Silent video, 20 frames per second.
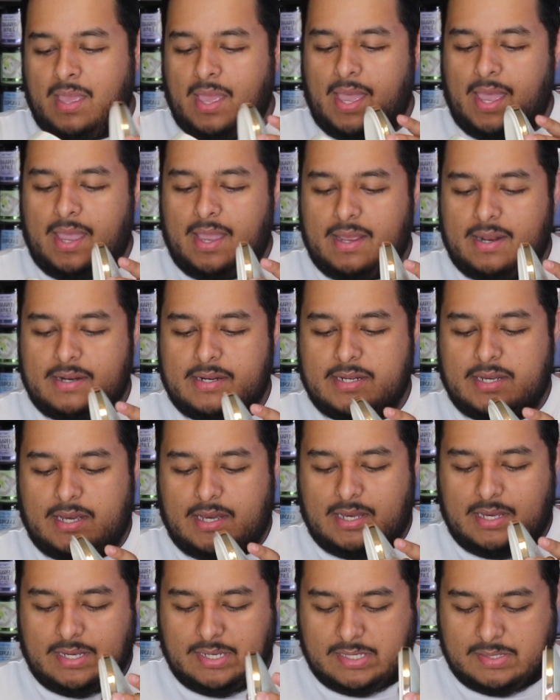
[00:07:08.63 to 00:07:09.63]
And
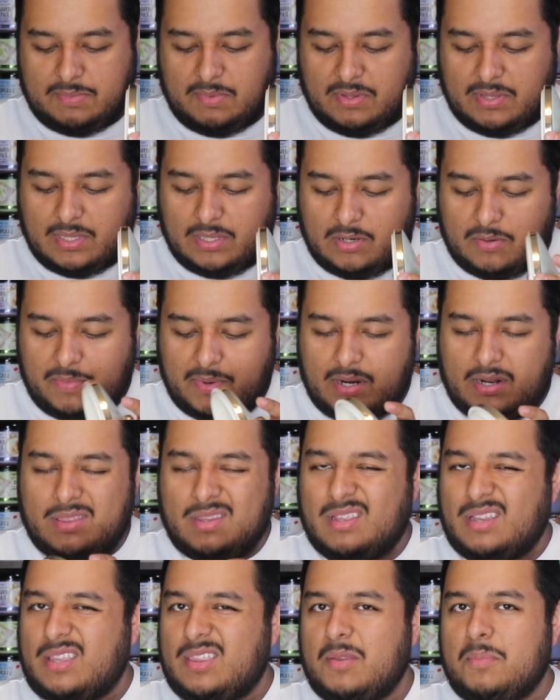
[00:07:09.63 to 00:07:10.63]
smelled a little bit on
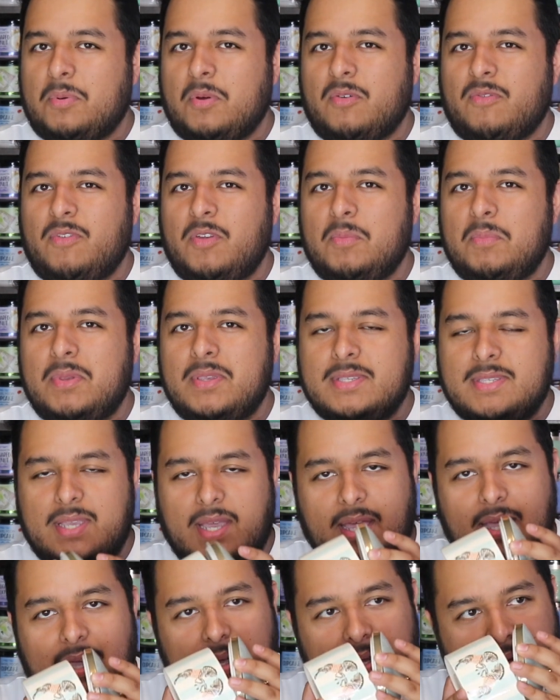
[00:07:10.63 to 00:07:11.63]
like the perfumey
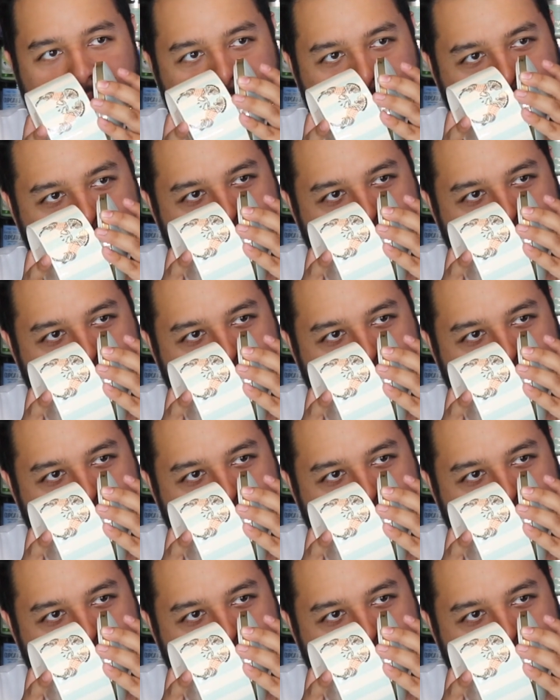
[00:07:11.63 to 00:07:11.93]
side.